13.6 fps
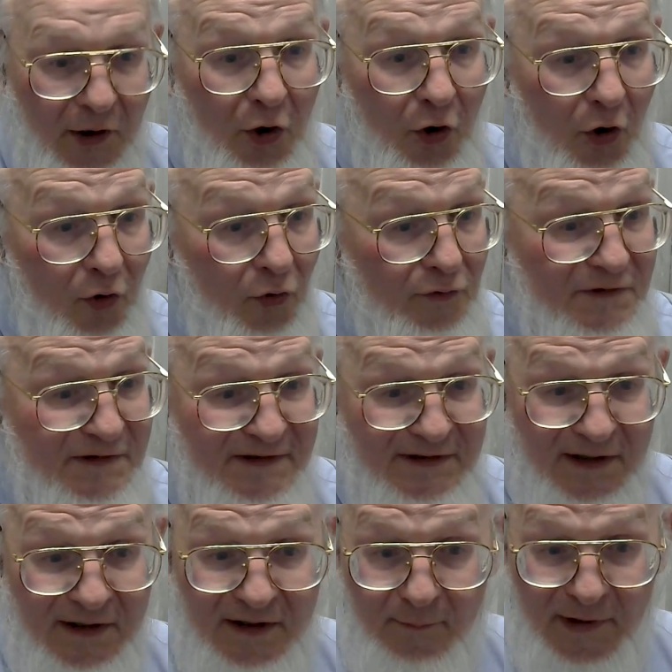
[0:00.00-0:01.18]
Clothes
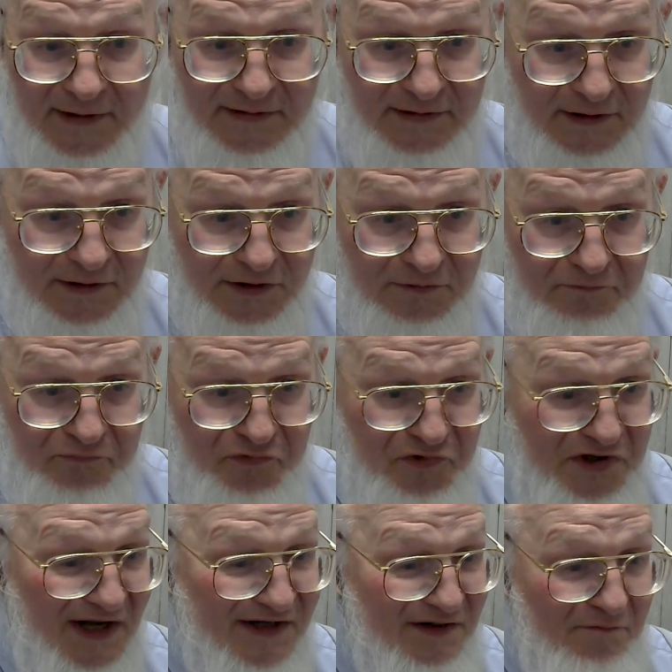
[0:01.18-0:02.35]
send a message.
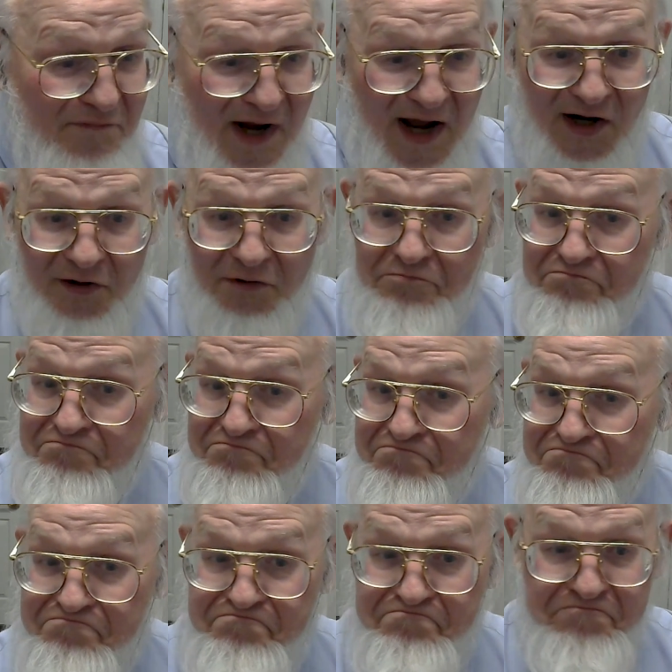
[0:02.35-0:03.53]
Doesn't matter
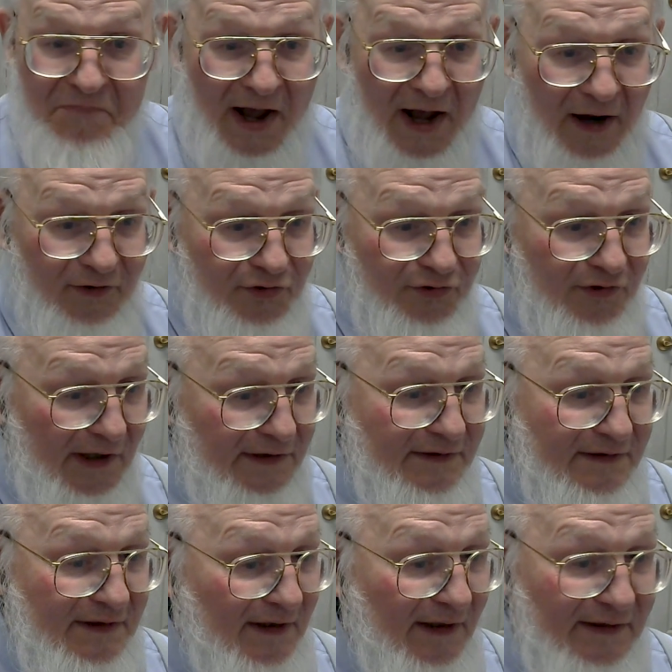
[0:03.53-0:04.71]
how you
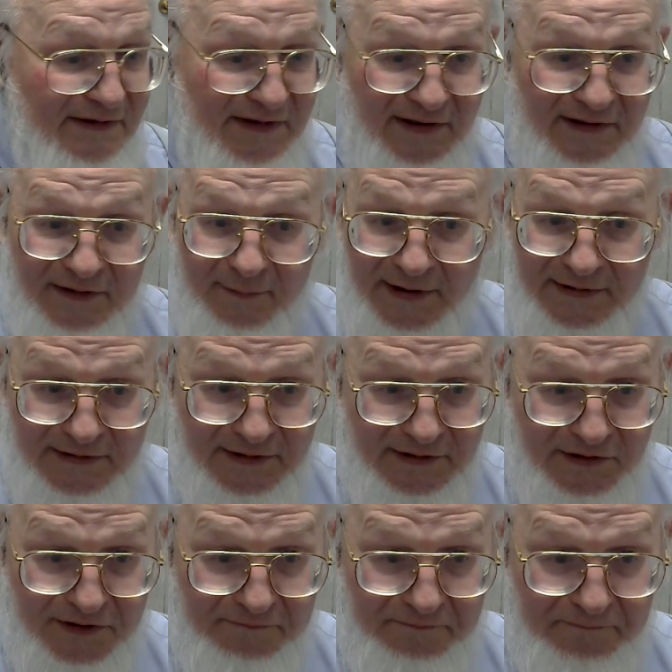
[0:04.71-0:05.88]
dress, it sends a
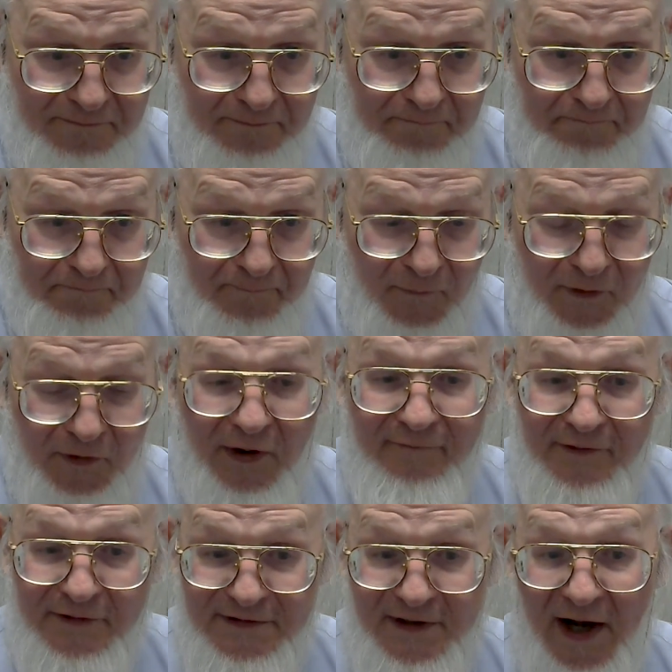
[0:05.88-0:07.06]
message. You have
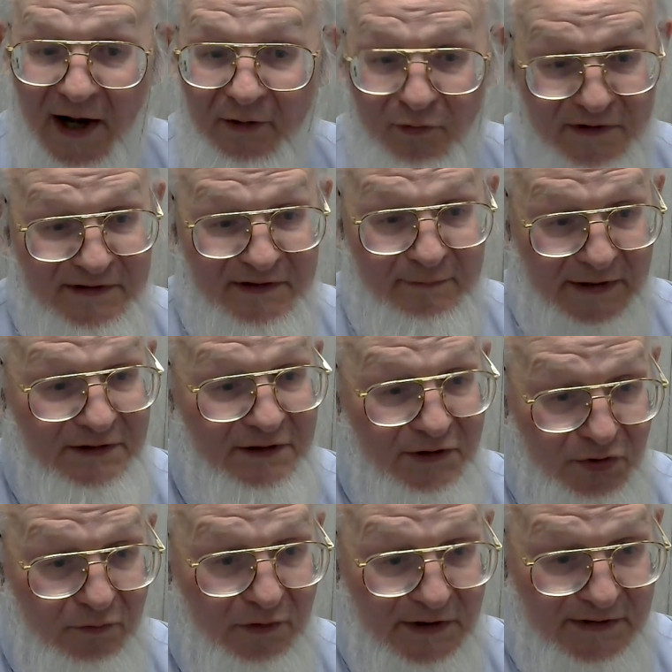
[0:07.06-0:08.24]
to decide what is the message
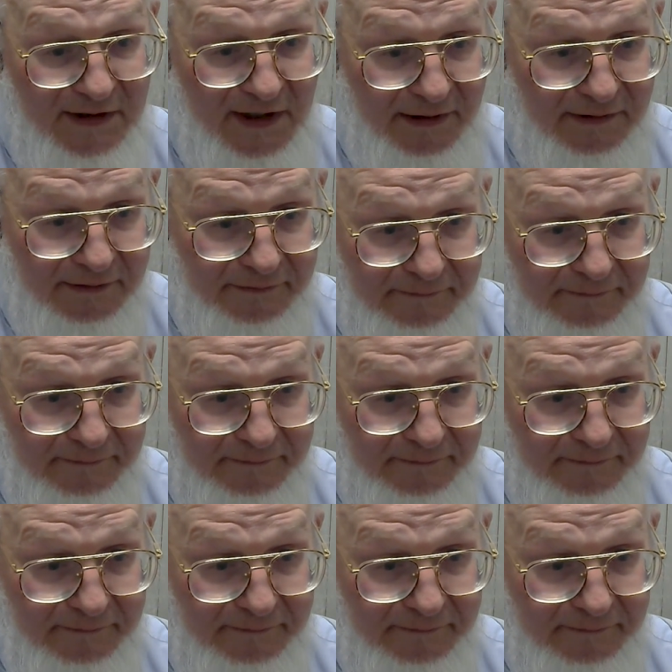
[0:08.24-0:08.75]
you want to send.